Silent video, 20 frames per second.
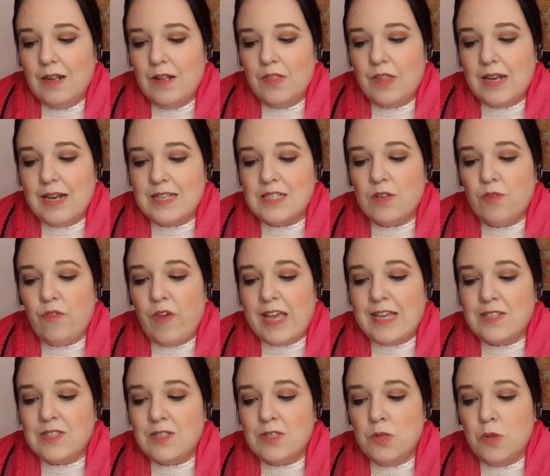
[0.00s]
Then his
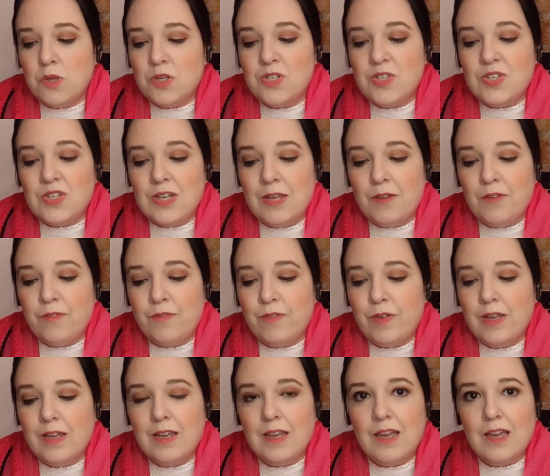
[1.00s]
face looked stiff,
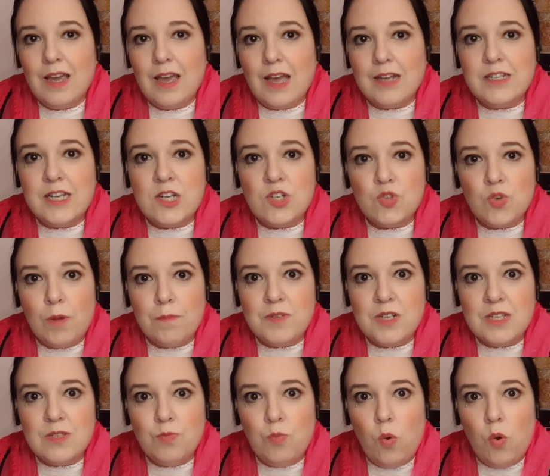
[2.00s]
and he dropped
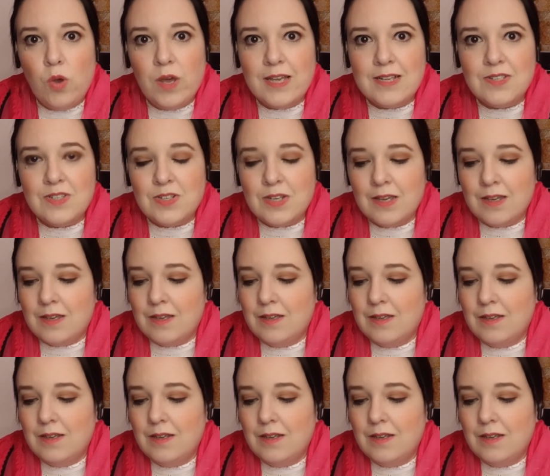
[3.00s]
his walking stick.